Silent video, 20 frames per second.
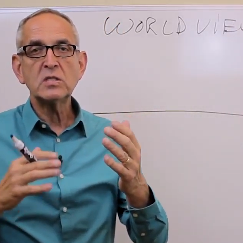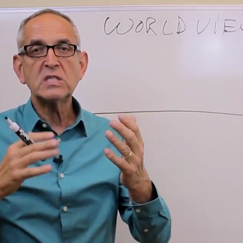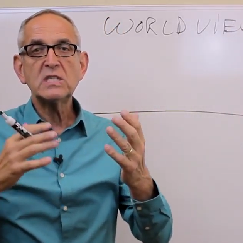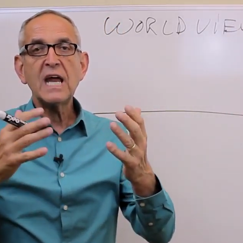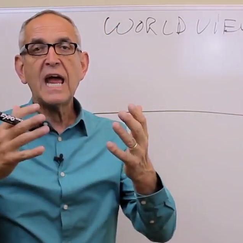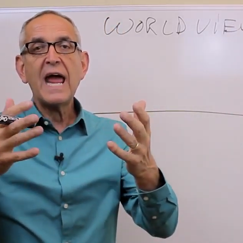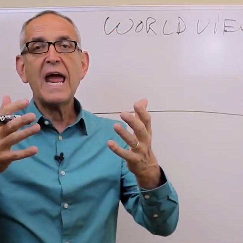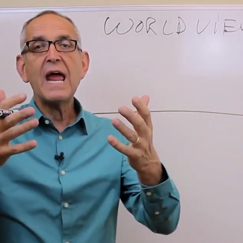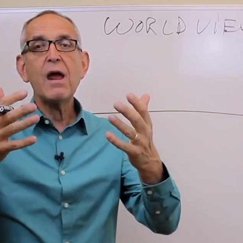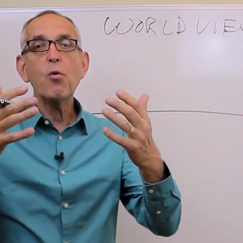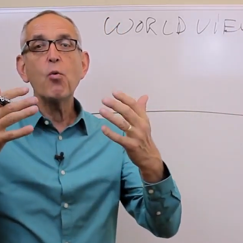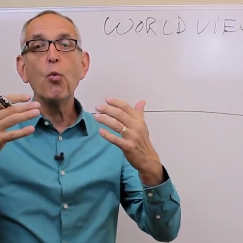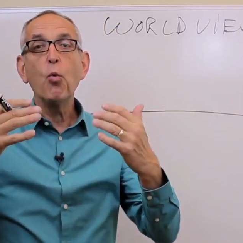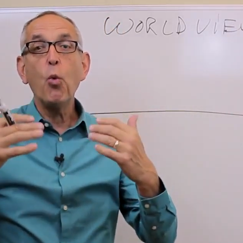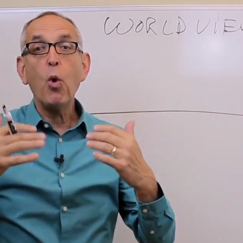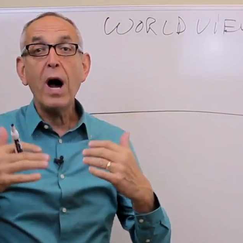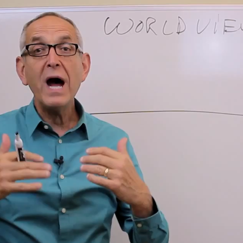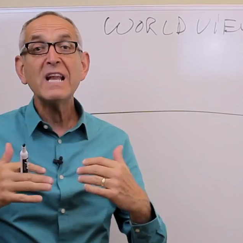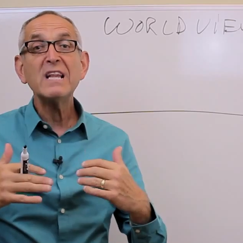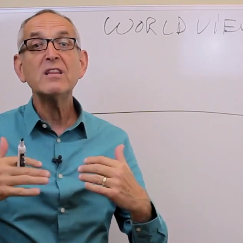say
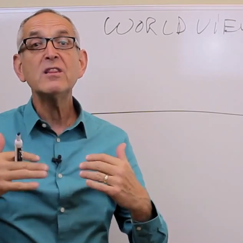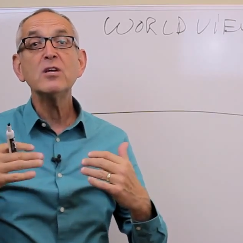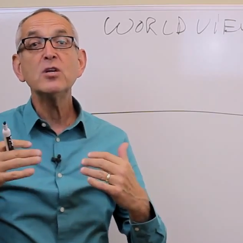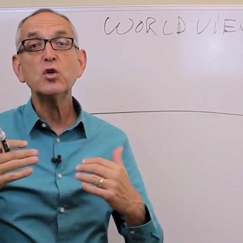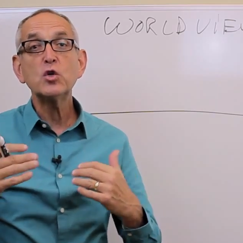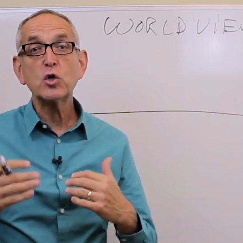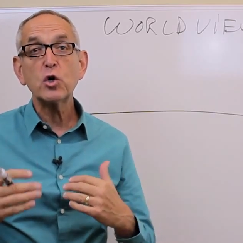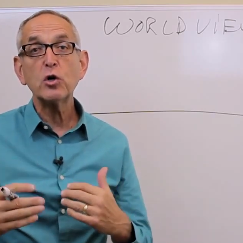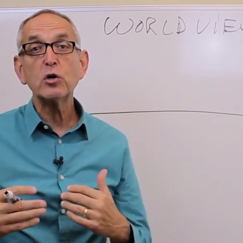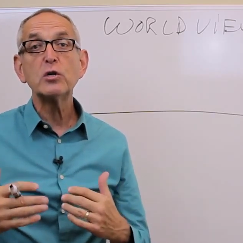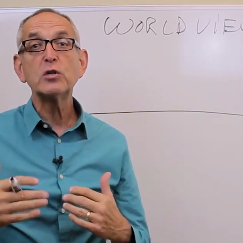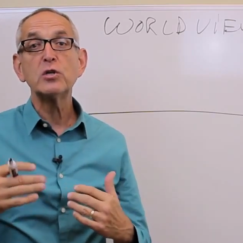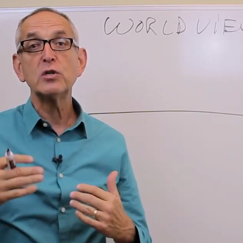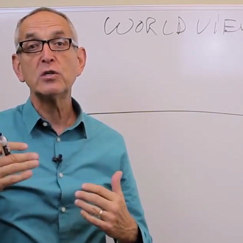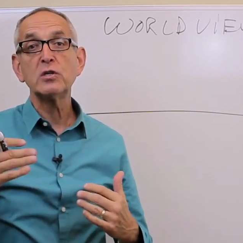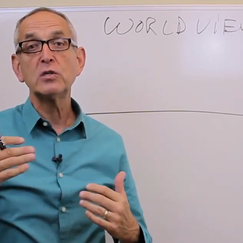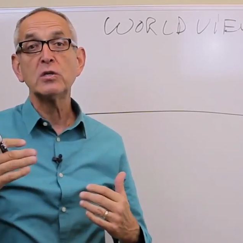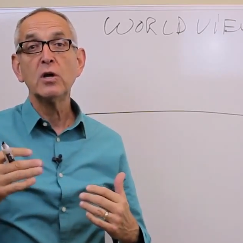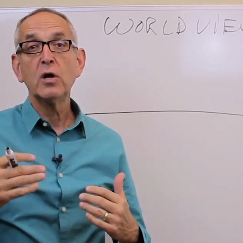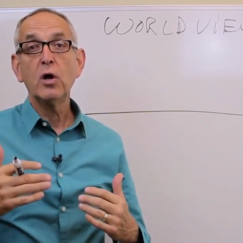what the
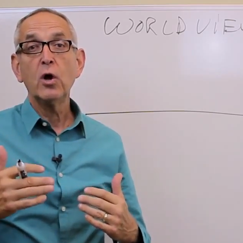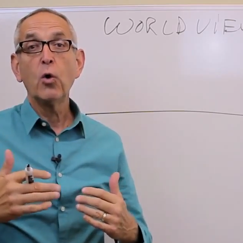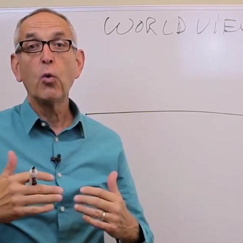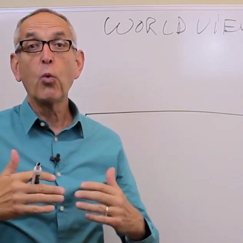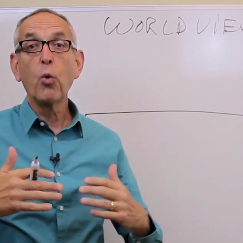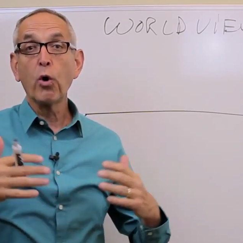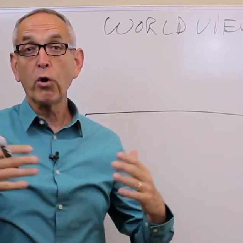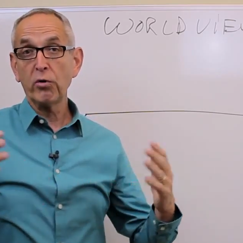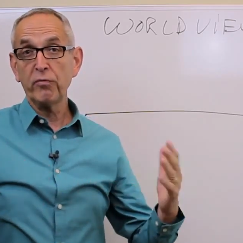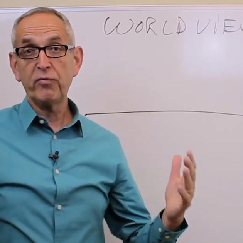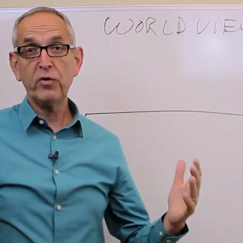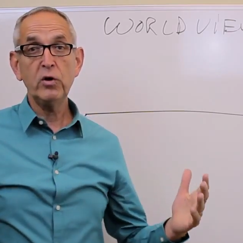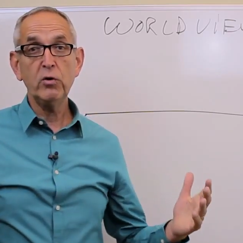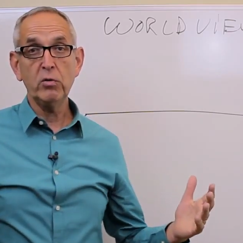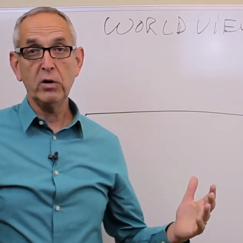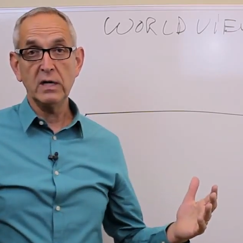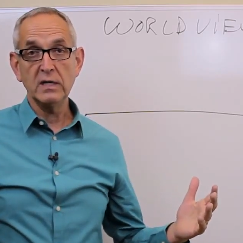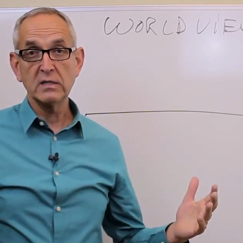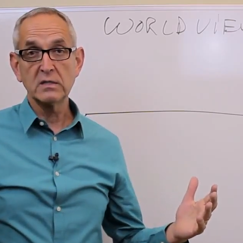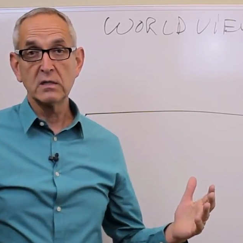church's
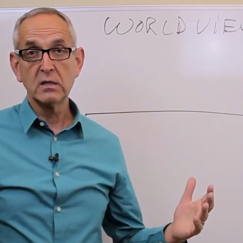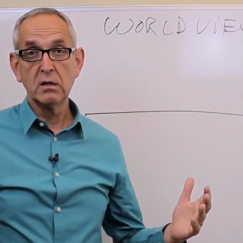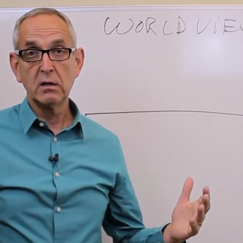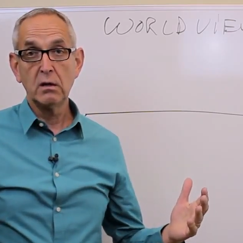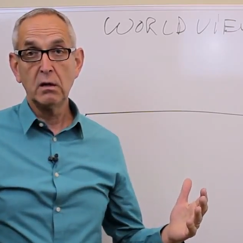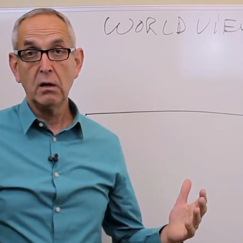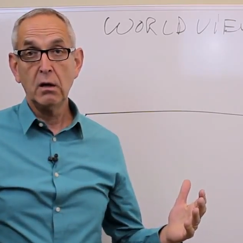worldview is.